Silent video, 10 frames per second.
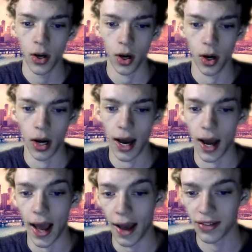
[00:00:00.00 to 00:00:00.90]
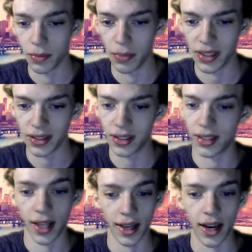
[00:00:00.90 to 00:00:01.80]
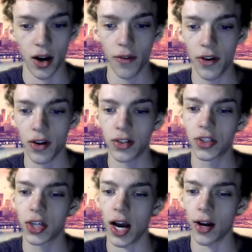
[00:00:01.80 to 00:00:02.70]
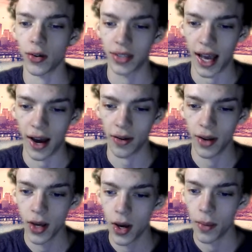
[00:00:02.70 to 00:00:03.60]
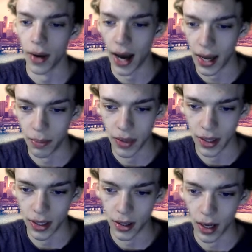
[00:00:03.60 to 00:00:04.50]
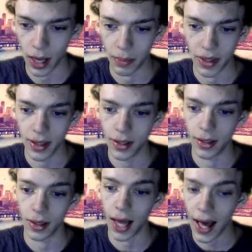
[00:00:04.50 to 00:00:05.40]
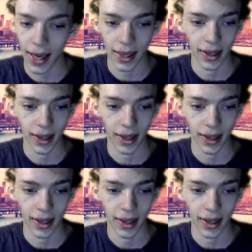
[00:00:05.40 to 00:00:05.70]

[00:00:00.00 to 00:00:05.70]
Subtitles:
I have some business to take care of here in Chicago town, but I'd be lying